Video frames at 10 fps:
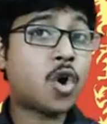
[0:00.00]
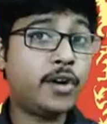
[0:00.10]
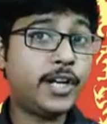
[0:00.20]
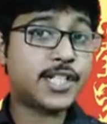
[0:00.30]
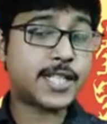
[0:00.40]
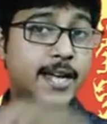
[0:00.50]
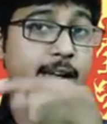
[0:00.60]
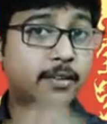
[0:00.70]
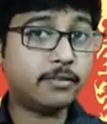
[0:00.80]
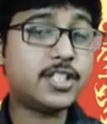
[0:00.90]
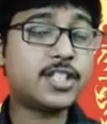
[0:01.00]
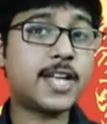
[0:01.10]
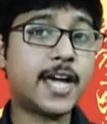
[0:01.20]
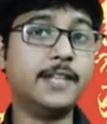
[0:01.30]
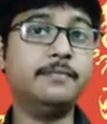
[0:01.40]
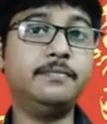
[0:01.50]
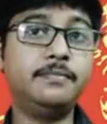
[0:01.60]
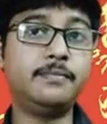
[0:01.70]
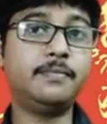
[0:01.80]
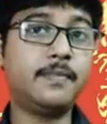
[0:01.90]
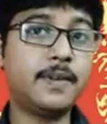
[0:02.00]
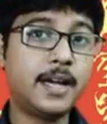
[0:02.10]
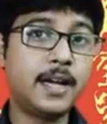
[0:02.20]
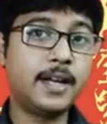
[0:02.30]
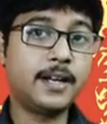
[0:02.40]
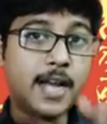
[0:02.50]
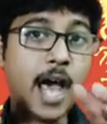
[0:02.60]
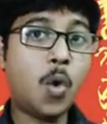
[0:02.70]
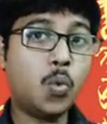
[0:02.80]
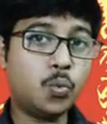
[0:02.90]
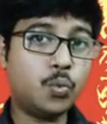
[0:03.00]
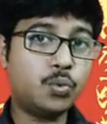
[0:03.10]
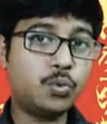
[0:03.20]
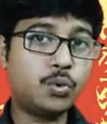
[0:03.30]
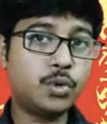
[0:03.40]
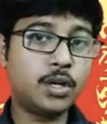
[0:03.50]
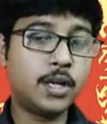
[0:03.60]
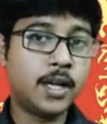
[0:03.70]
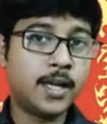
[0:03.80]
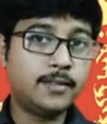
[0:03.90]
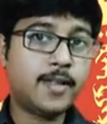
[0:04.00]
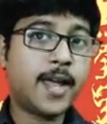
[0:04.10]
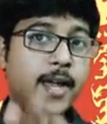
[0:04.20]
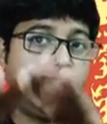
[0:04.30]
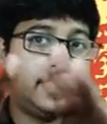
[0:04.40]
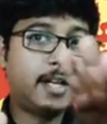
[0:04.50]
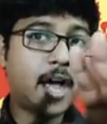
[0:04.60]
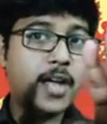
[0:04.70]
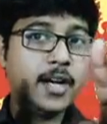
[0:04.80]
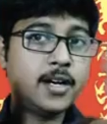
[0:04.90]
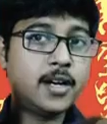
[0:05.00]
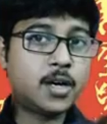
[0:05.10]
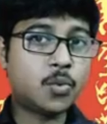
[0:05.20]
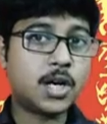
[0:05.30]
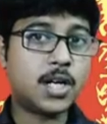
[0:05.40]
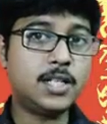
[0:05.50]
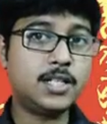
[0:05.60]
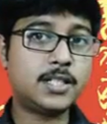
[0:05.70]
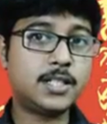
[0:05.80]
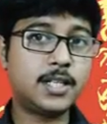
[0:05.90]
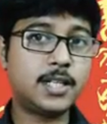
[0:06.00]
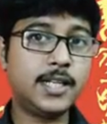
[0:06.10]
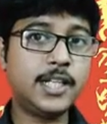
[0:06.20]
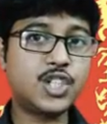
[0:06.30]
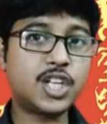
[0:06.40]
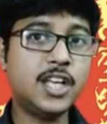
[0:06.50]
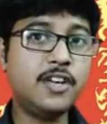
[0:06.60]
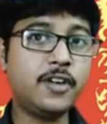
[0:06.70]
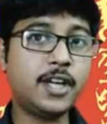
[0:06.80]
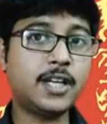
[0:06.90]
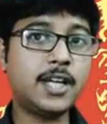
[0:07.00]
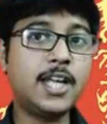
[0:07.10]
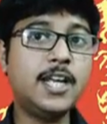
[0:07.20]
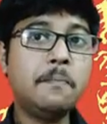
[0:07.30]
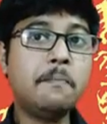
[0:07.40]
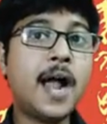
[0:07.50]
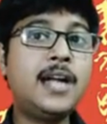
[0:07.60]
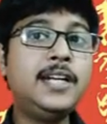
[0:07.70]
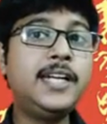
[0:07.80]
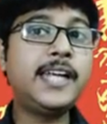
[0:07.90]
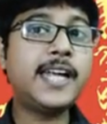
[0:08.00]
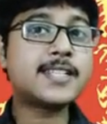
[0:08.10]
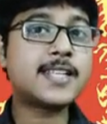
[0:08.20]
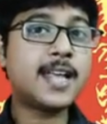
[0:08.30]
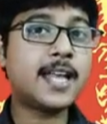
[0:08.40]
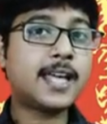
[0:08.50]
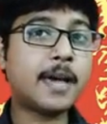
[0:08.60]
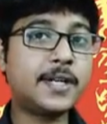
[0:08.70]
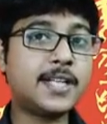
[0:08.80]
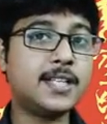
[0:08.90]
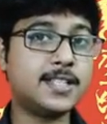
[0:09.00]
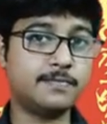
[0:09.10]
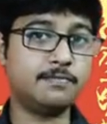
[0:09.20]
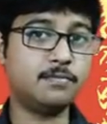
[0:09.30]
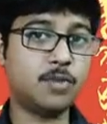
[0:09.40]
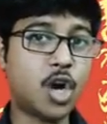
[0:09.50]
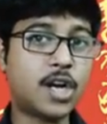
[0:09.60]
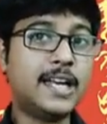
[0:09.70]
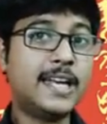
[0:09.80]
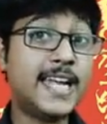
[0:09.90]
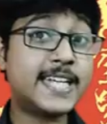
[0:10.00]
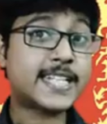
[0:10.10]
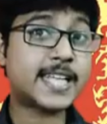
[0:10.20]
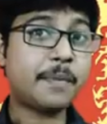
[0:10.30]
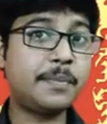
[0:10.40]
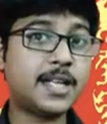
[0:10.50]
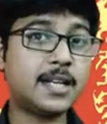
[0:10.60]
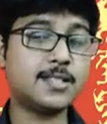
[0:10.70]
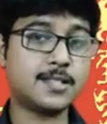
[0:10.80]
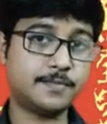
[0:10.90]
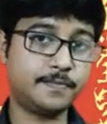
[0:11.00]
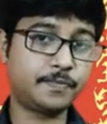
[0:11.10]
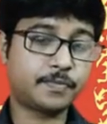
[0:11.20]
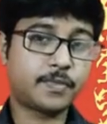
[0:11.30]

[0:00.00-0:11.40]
condition at this time, now the entire world is living in multinational capitalism or late capitalism.